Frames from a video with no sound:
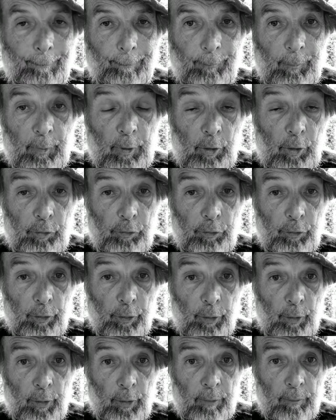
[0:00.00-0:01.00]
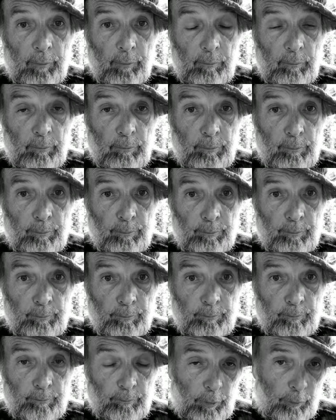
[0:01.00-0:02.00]
Close the door.
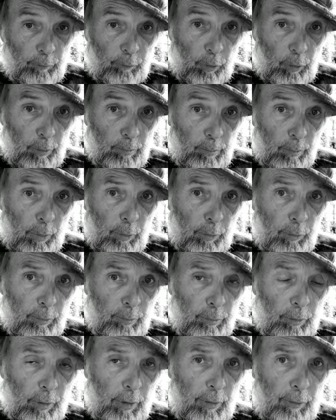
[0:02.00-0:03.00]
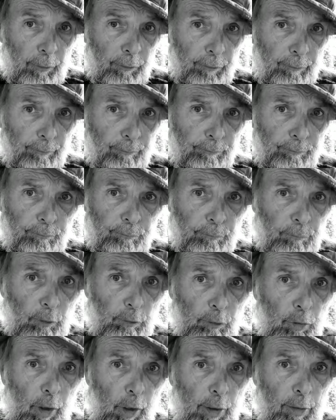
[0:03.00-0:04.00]
Perform Buddhist prayers.
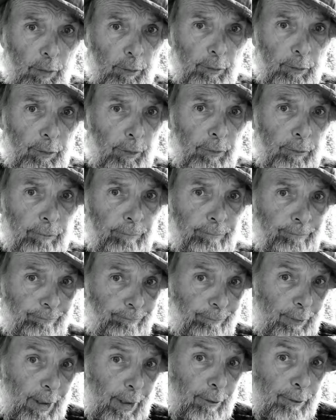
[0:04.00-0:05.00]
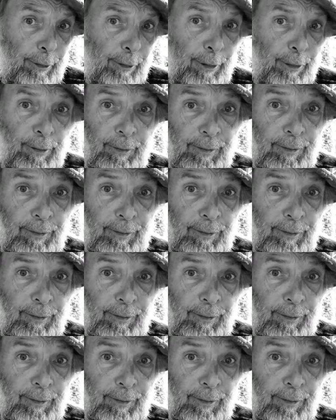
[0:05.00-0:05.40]
Or I don't know how long.